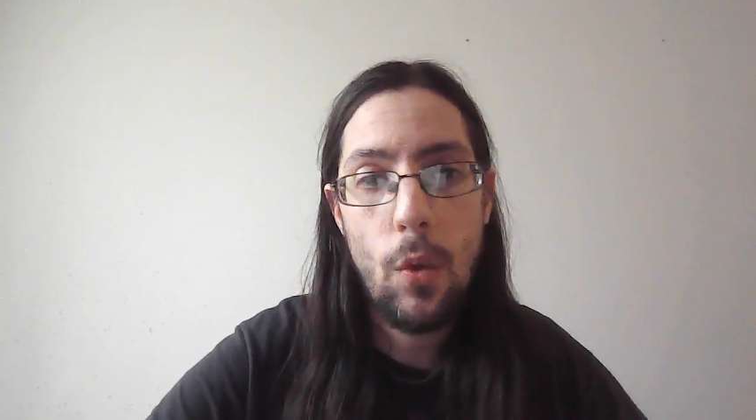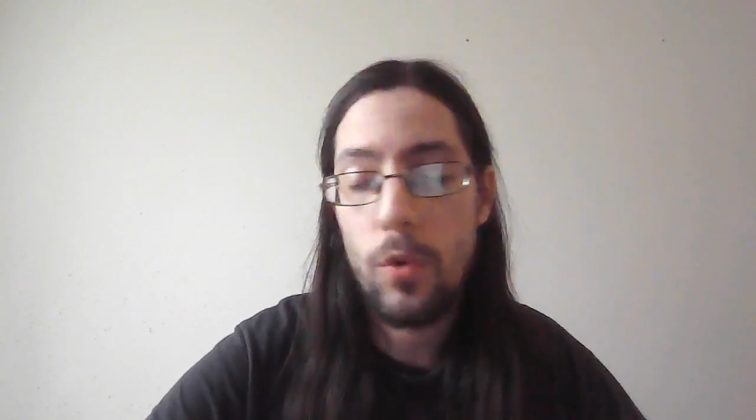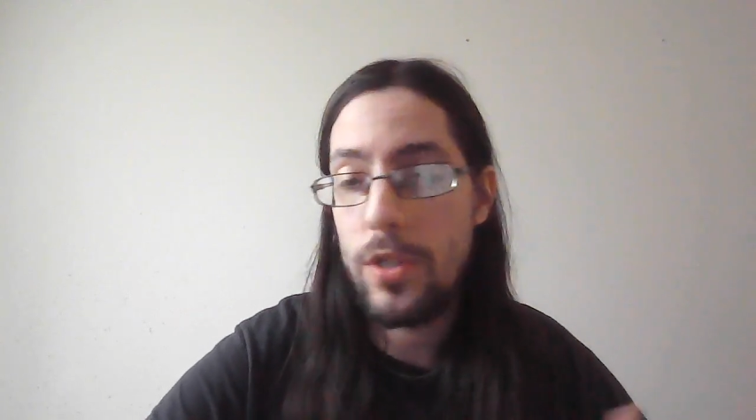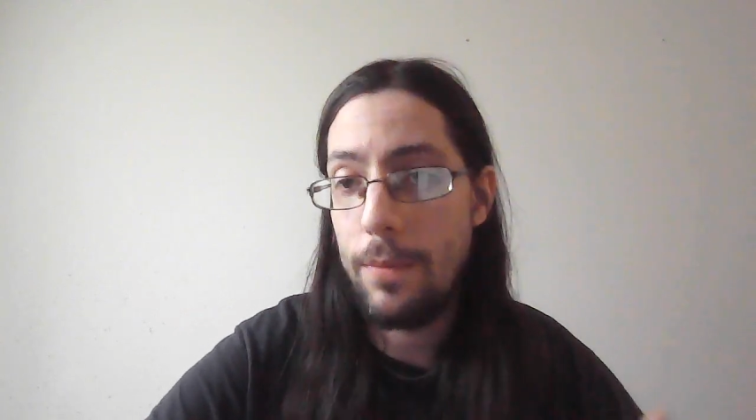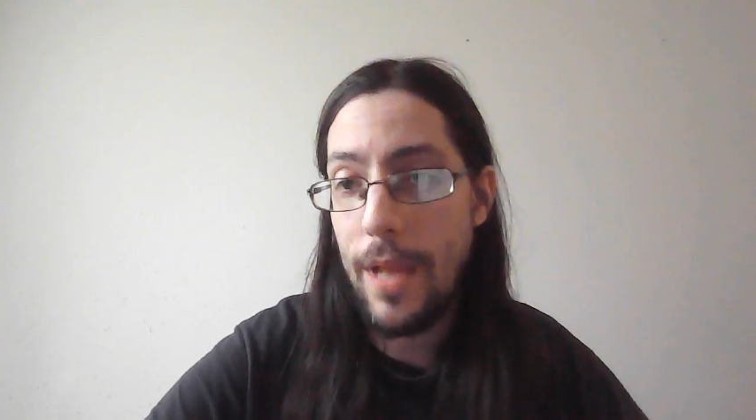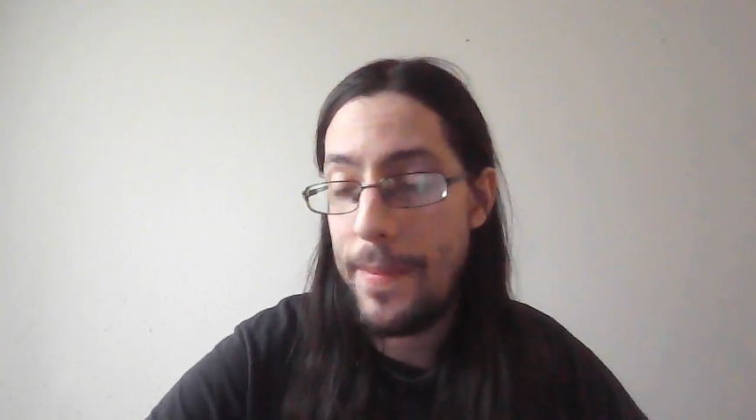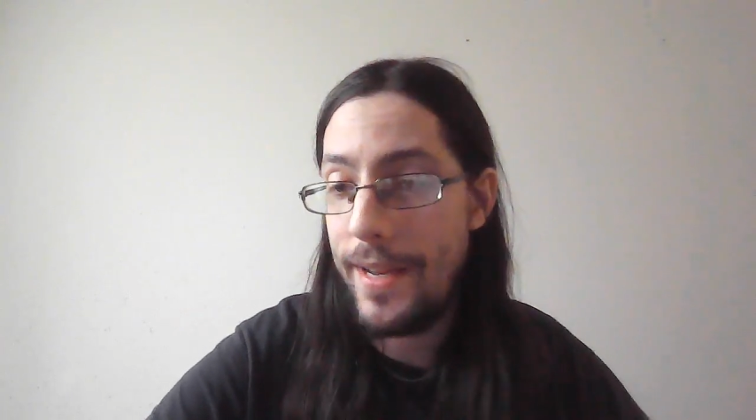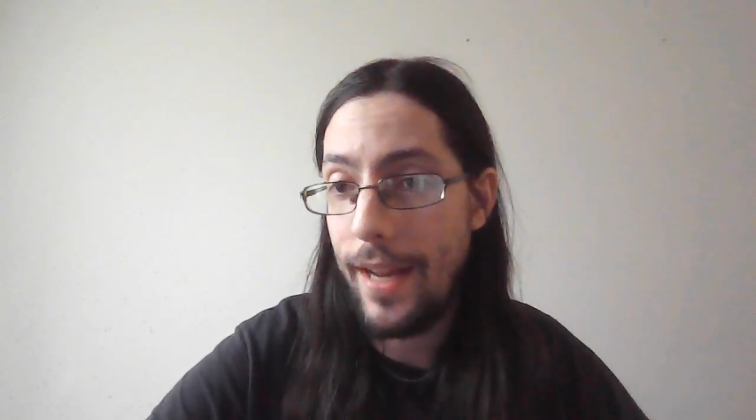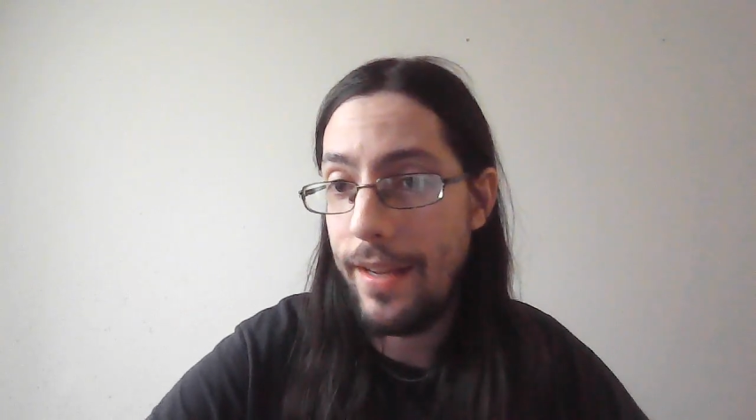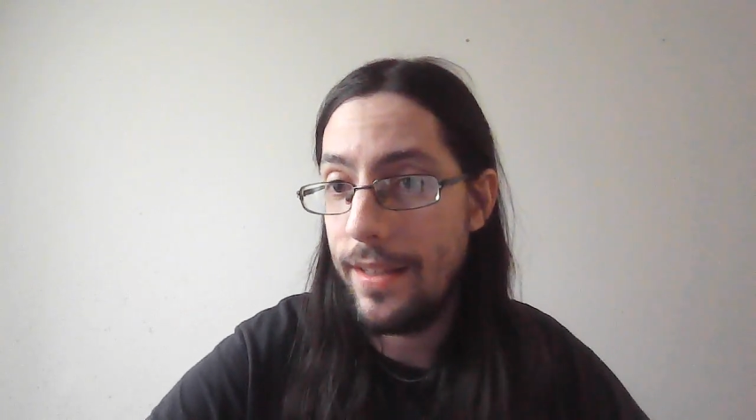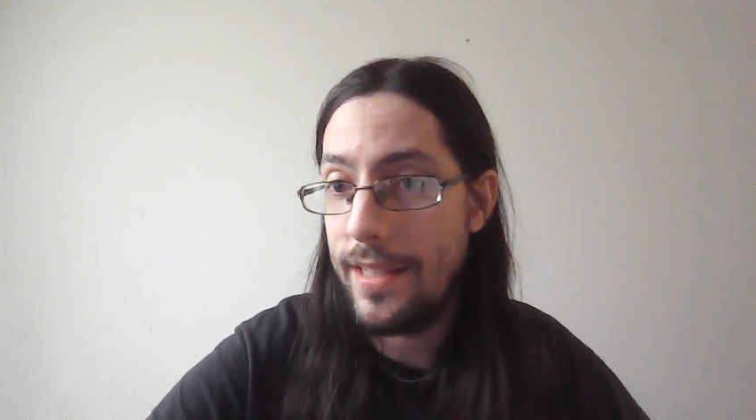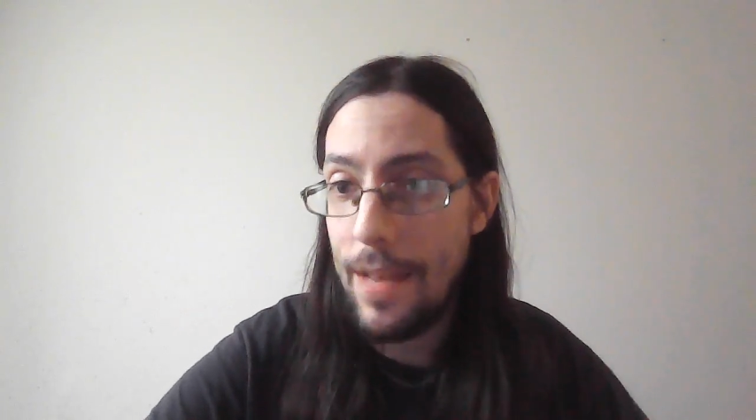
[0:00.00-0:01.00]
or sometime in
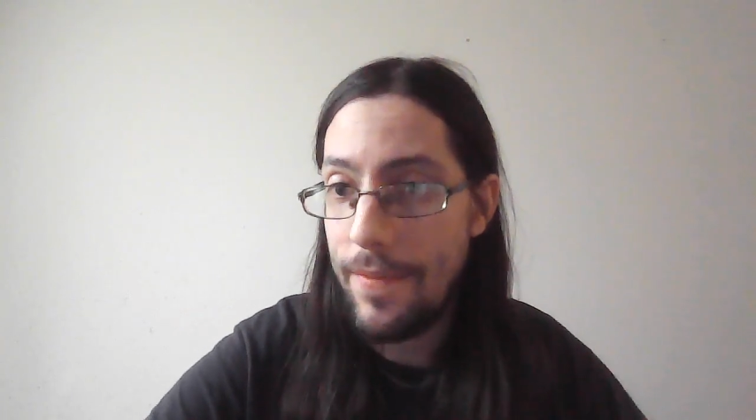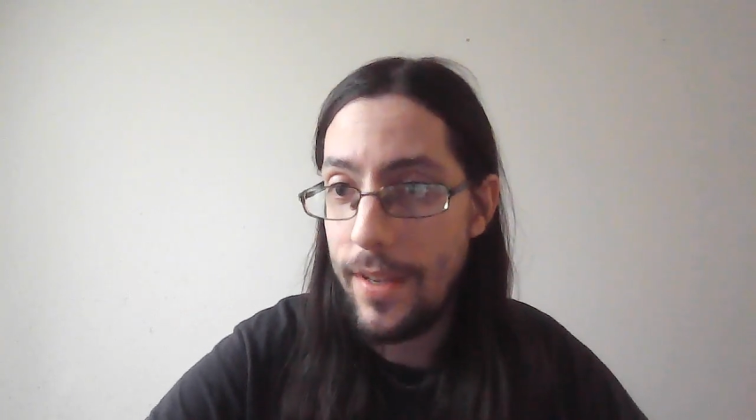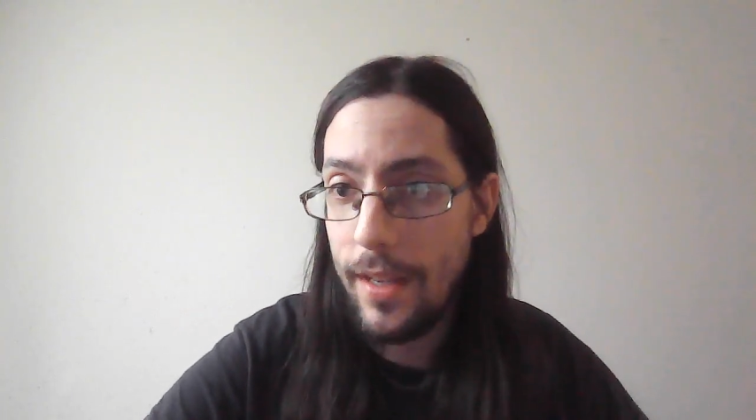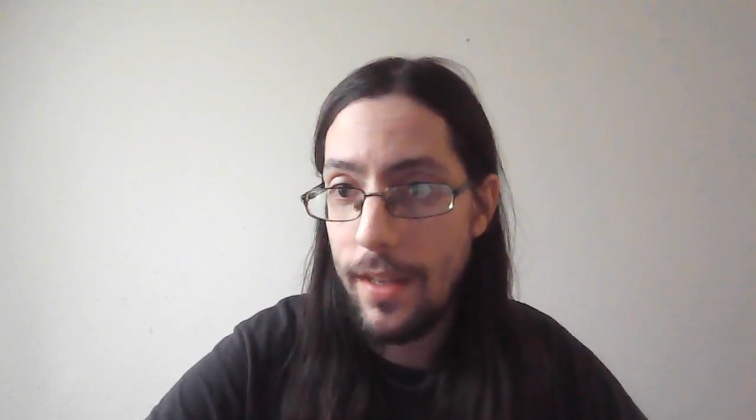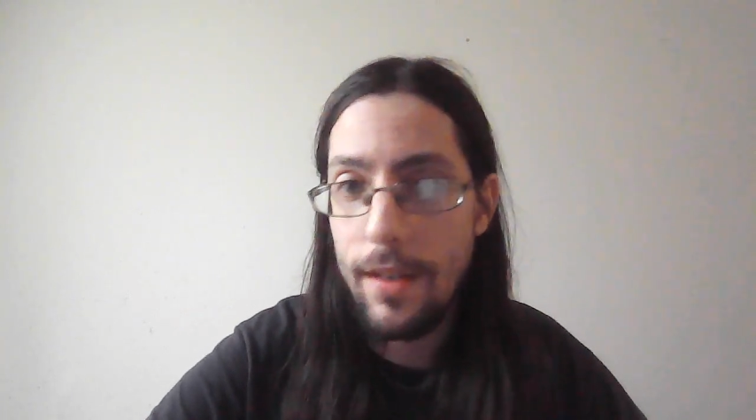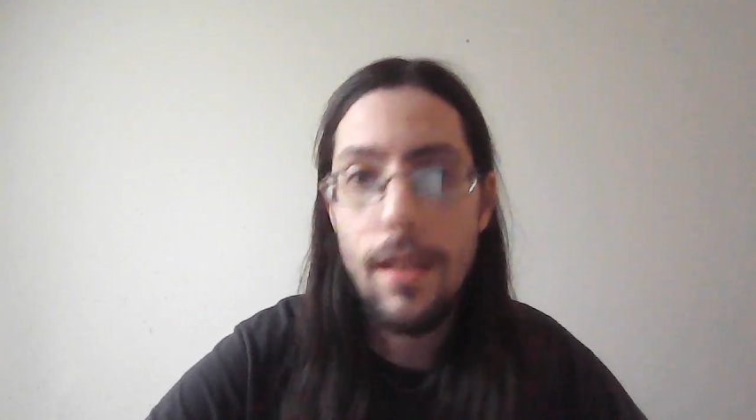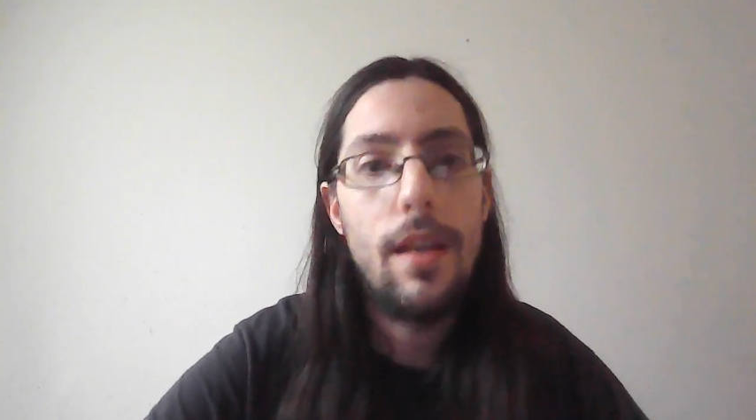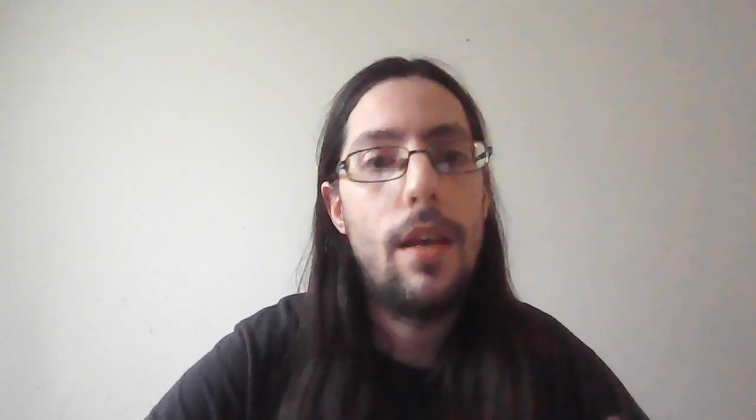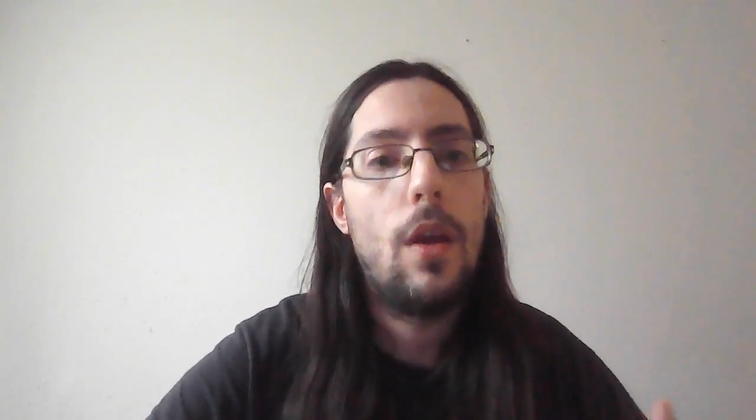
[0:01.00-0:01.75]
1917,